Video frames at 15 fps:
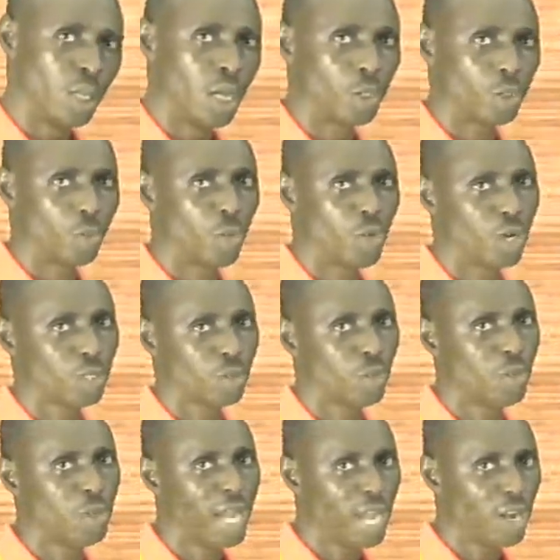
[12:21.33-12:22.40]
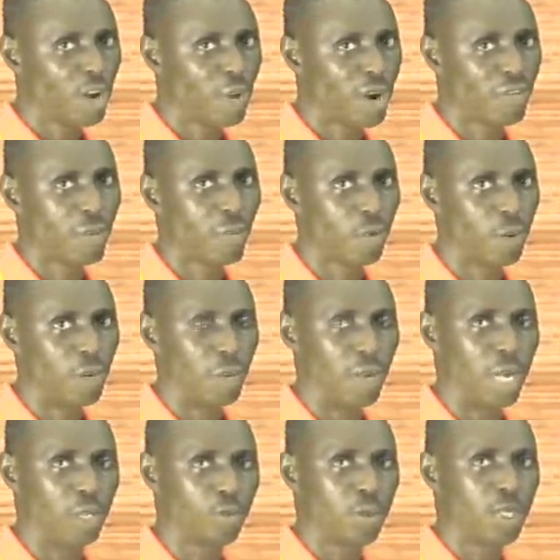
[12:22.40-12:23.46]
So because we may end up having problem,
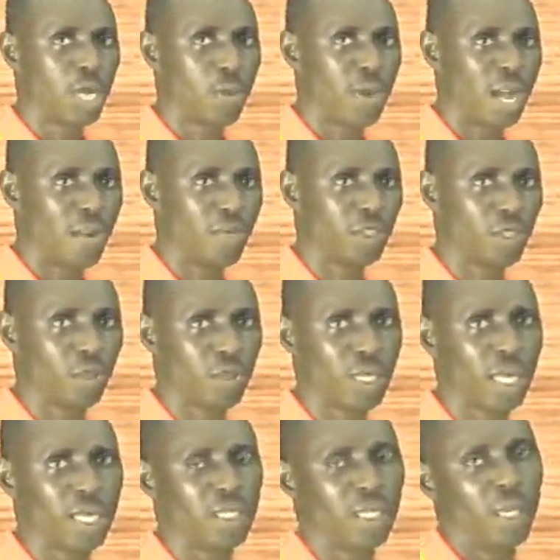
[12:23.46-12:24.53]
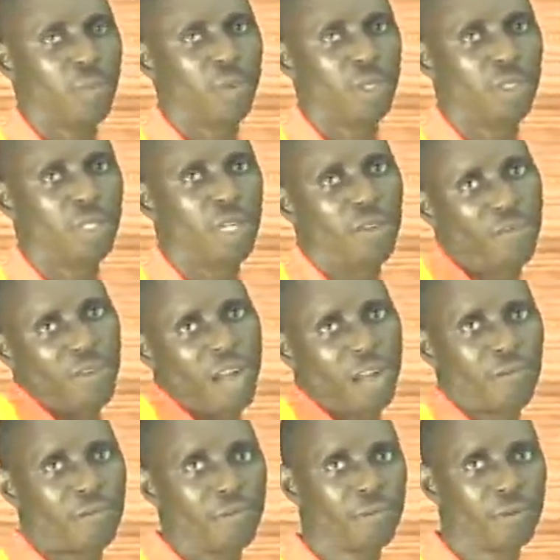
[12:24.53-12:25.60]
assuming that we're having something like 3.35.
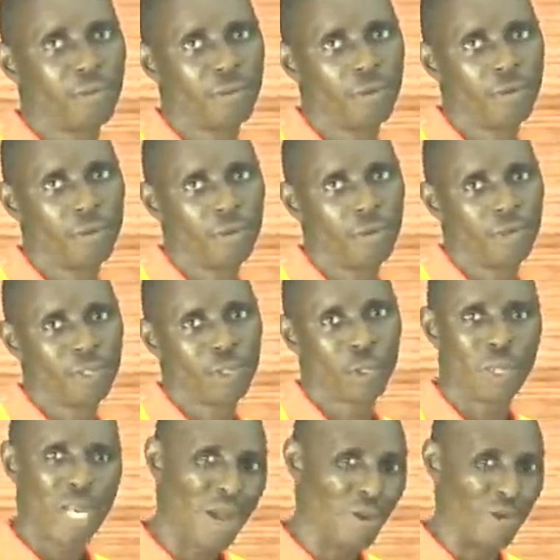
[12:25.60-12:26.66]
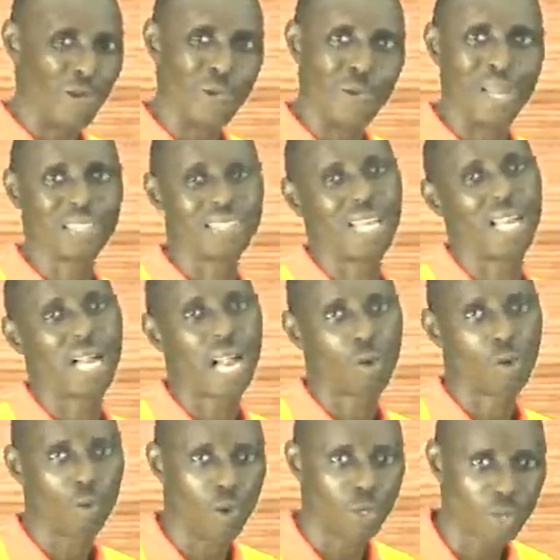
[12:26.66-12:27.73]
So now you now start
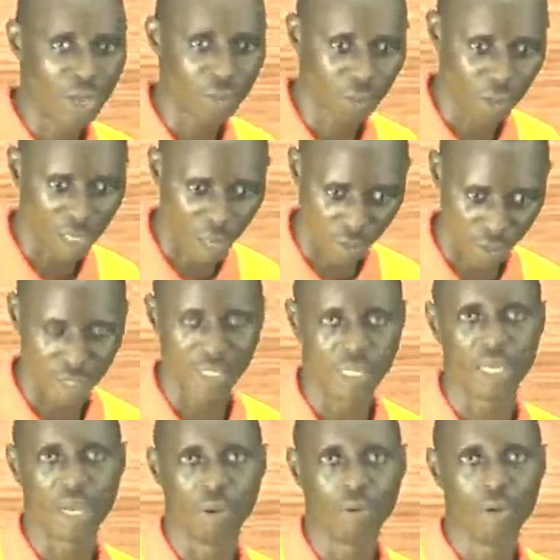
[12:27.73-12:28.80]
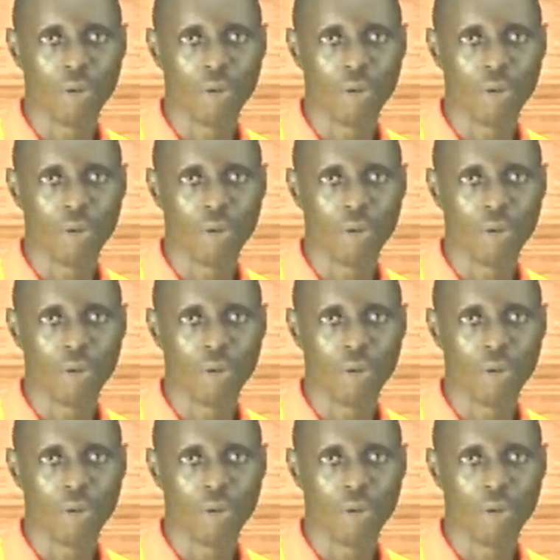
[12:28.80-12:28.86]
calculating, because you have to be calculating now.